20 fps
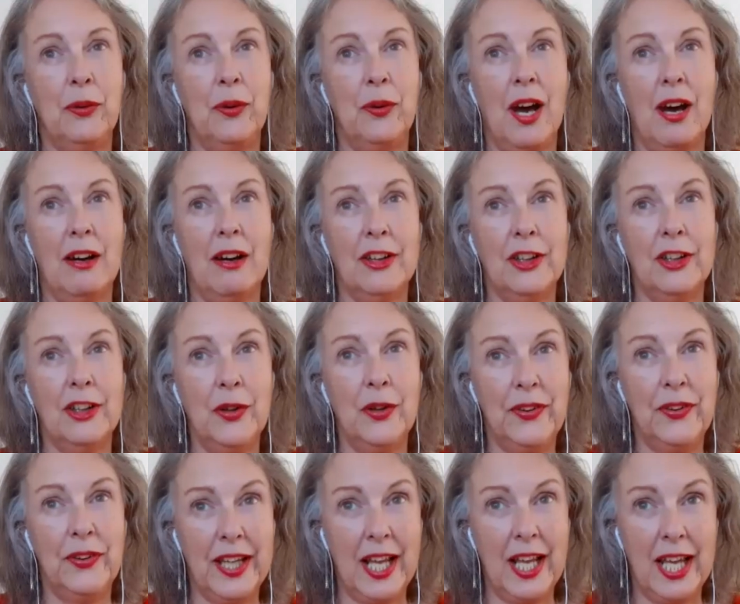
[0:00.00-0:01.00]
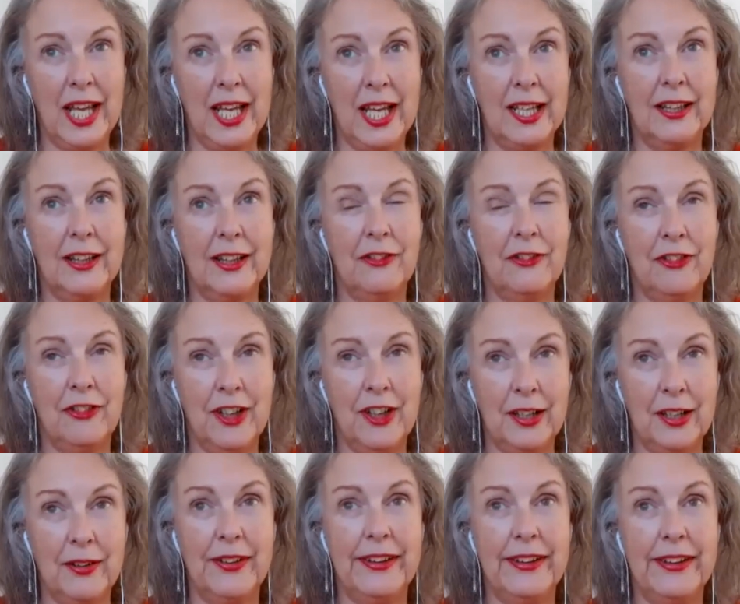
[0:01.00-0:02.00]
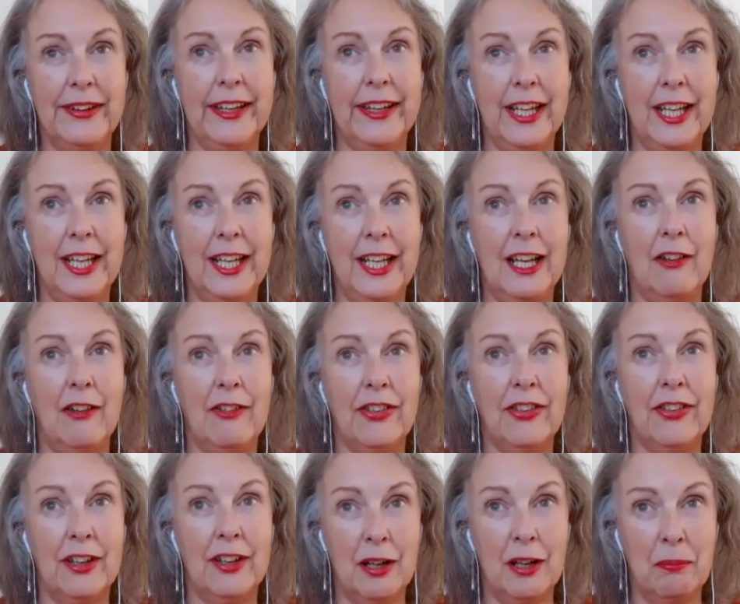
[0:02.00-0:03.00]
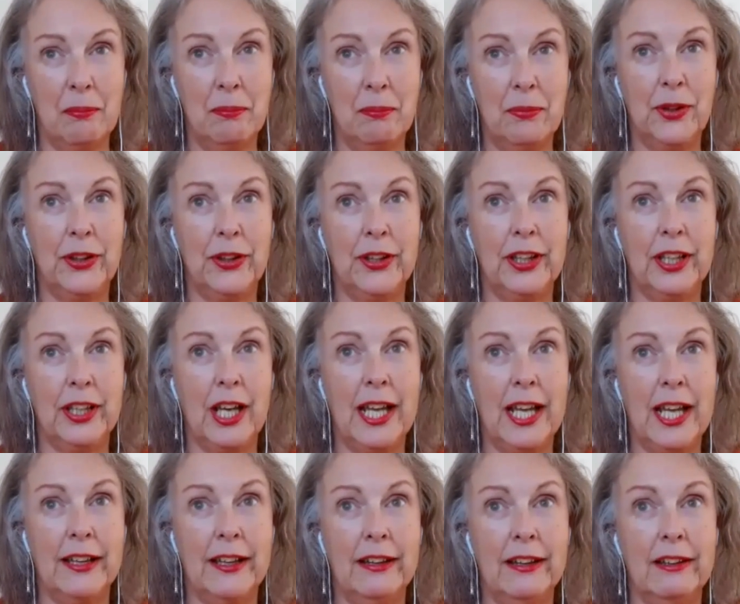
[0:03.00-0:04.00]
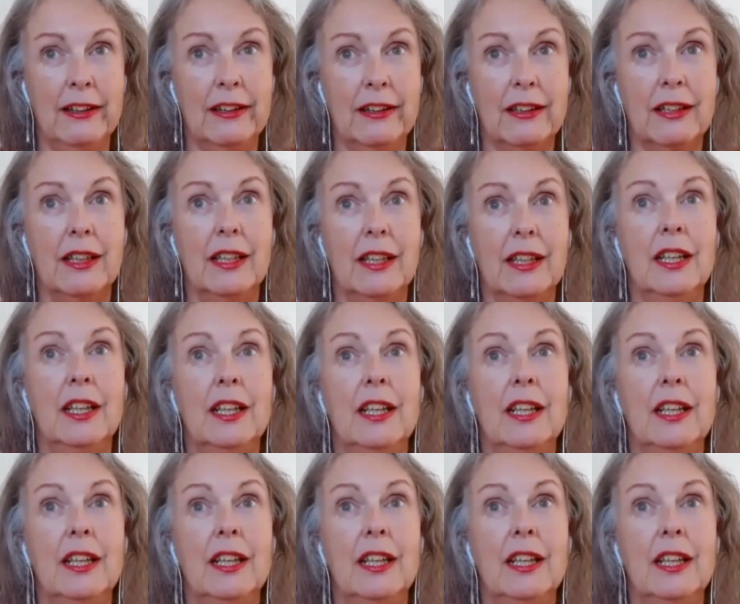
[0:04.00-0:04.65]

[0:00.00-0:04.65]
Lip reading: So are you saying the frequency of the numbers and